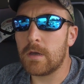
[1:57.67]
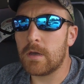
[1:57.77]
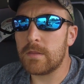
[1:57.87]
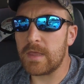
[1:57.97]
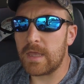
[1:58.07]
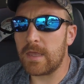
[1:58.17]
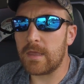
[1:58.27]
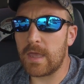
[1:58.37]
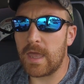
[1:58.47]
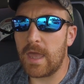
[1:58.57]
the
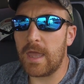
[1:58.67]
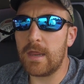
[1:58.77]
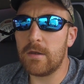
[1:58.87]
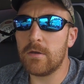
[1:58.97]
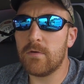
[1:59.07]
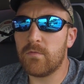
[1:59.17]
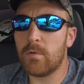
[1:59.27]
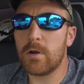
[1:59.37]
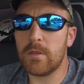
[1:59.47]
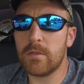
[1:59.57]
end of
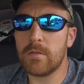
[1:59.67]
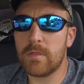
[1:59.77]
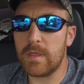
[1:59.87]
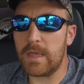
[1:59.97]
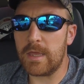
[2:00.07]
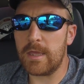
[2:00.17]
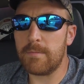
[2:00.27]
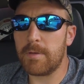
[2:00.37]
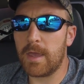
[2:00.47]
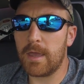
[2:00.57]
one of the
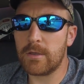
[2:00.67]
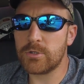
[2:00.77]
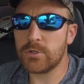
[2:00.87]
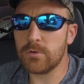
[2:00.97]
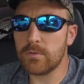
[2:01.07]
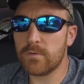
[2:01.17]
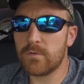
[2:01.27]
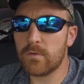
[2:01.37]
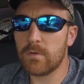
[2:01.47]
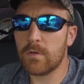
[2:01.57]

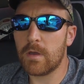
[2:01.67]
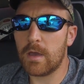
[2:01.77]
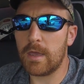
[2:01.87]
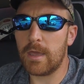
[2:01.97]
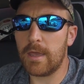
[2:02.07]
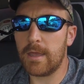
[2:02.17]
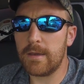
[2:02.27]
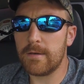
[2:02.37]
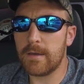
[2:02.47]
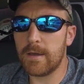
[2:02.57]
pastures, and